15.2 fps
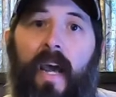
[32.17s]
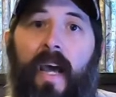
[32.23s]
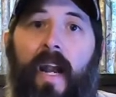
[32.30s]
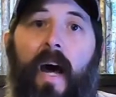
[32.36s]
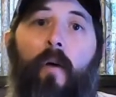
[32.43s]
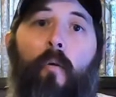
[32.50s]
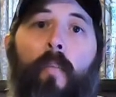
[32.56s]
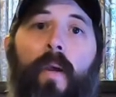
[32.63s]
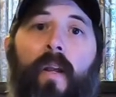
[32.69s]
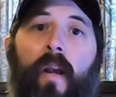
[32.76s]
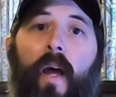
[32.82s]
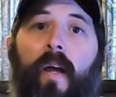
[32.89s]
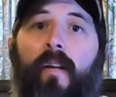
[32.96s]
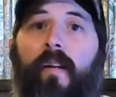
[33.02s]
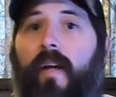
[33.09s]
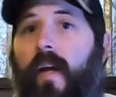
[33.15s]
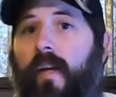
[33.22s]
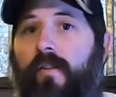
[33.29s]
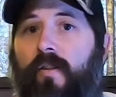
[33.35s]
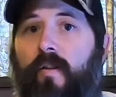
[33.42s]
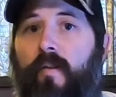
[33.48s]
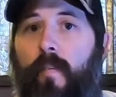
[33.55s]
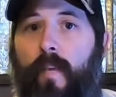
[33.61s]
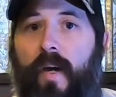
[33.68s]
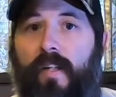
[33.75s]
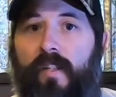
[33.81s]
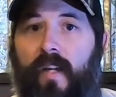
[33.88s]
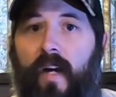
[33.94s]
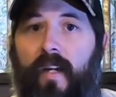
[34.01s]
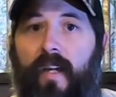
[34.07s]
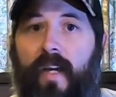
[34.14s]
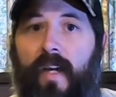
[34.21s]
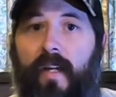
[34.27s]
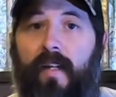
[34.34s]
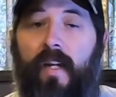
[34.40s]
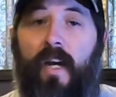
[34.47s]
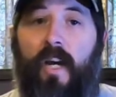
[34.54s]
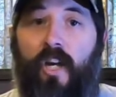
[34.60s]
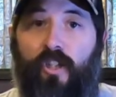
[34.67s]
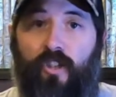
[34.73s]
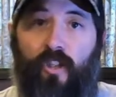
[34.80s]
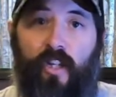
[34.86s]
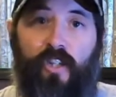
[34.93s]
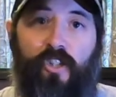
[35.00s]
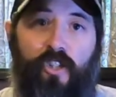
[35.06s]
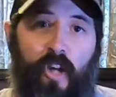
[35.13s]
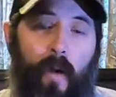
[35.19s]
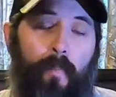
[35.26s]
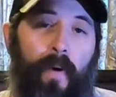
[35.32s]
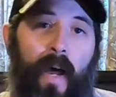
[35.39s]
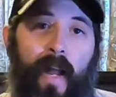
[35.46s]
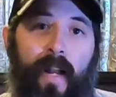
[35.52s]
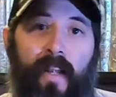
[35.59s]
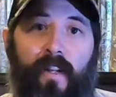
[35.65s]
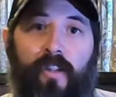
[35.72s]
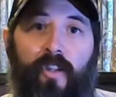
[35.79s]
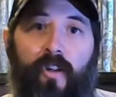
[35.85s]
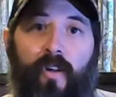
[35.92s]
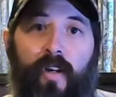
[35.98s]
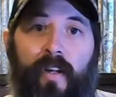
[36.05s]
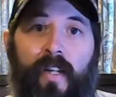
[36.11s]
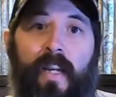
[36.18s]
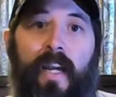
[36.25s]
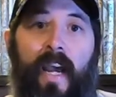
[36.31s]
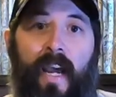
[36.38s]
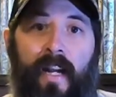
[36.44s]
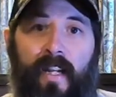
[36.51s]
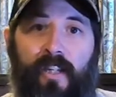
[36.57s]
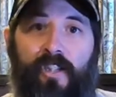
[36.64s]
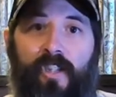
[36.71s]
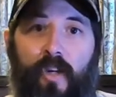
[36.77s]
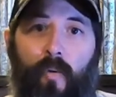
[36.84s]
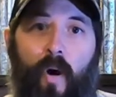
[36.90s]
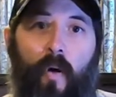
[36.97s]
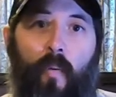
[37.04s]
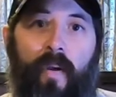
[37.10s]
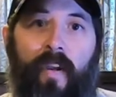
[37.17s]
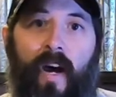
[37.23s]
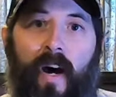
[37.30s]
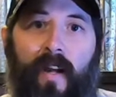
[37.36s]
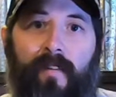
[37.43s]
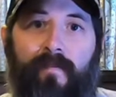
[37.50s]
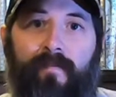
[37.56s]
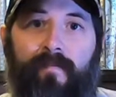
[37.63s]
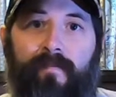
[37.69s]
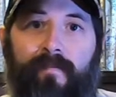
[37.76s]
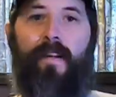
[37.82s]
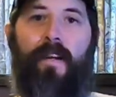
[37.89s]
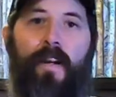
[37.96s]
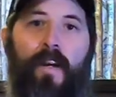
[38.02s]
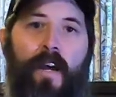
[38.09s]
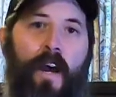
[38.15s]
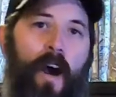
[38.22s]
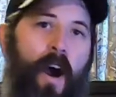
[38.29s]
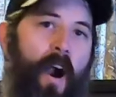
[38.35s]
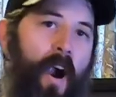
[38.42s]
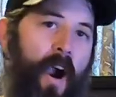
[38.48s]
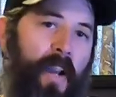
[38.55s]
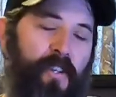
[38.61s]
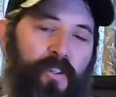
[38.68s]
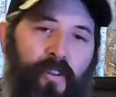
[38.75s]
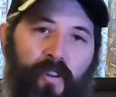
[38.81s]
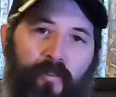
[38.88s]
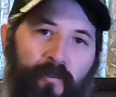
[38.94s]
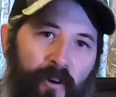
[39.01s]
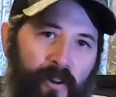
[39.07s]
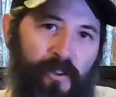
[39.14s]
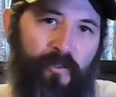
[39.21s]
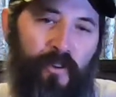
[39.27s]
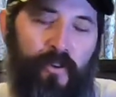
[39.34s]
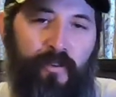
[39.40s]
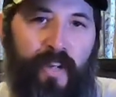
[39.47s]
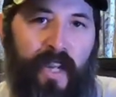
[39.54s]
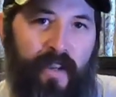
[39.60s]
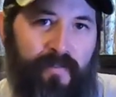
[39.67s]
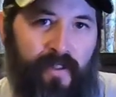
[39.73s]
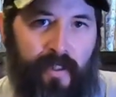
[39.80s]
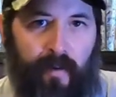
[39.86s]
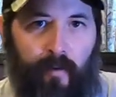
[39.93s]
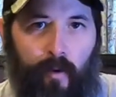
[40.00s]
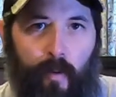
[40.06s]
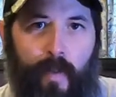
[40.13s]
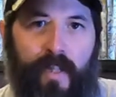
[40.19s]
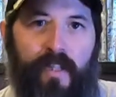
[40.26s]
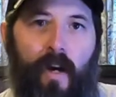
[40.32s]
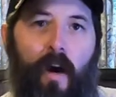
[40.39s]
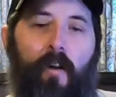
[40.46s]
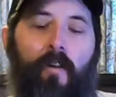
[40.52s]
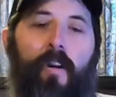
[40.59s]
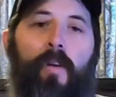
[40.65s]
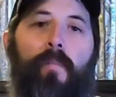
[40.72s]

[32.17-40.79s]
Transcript: and I will be glad to answer them the best I can. So let's jump right into it, and let's see what we got. Alright, so the first few gifts that I'm going to be talking